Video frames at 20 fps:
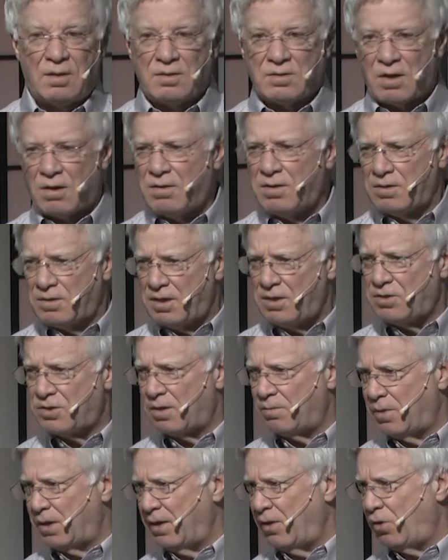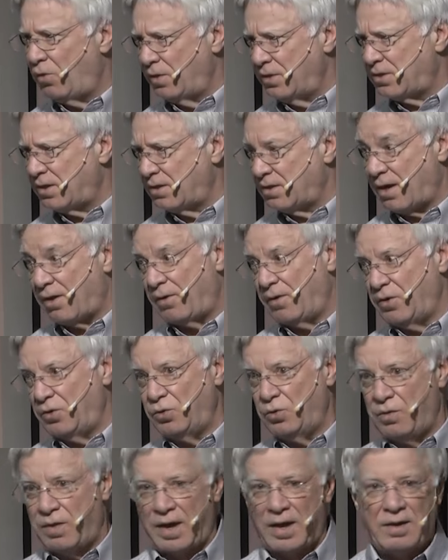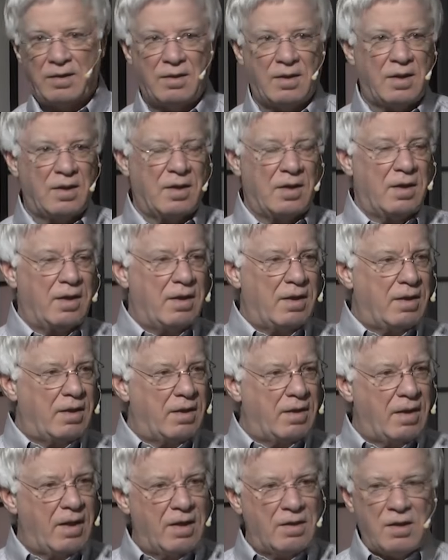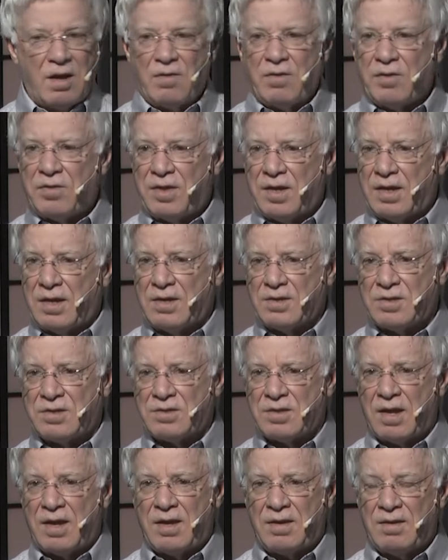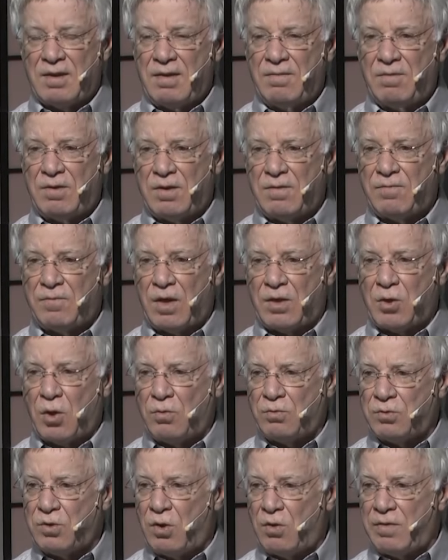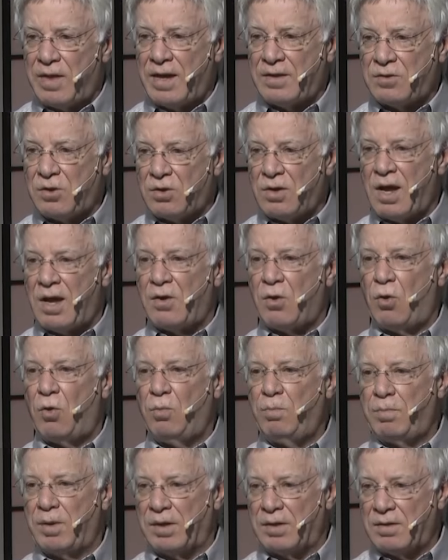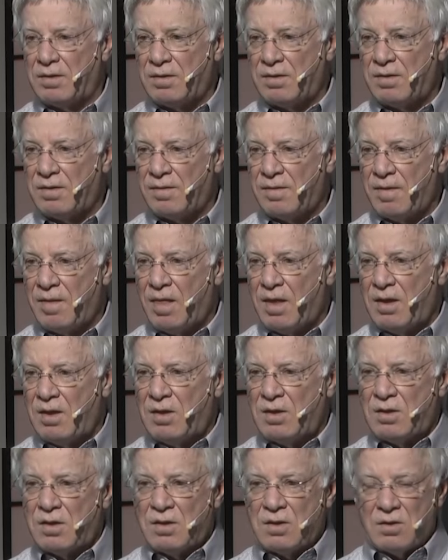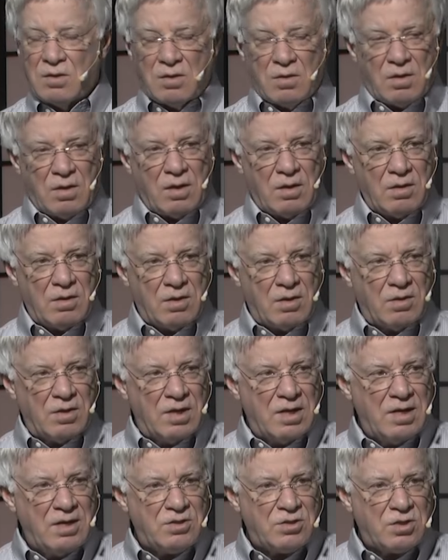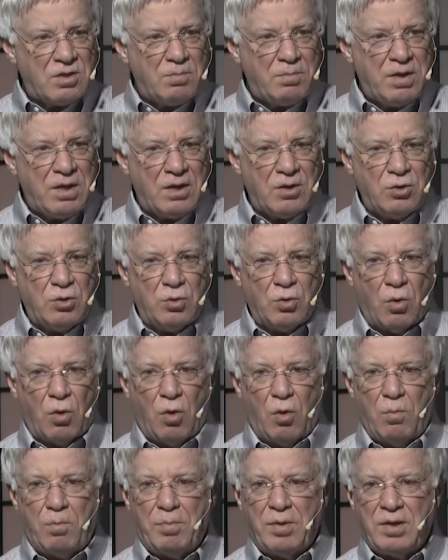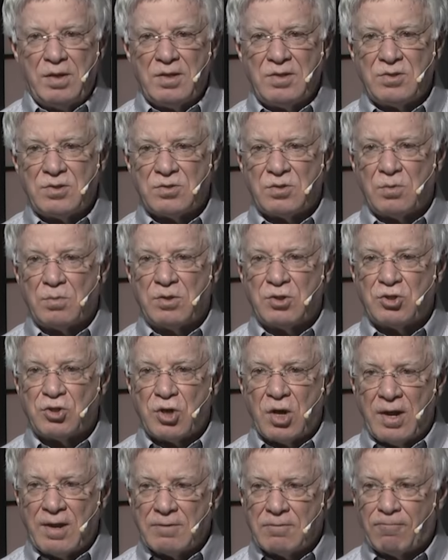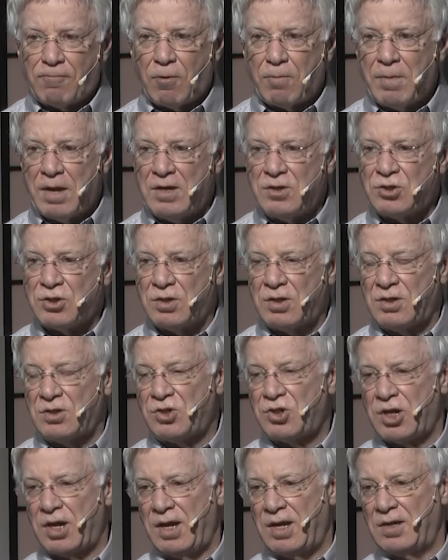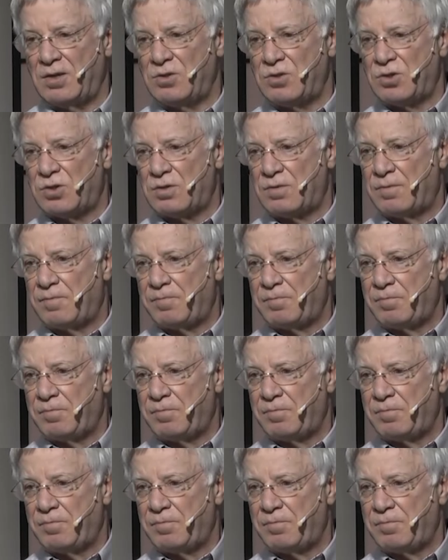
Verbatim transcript: It's hard to teach somebody who always says, I already knew that. And the other thing is, is that even if I don't know that, they're not open. There needs to be a new openness to transformation and change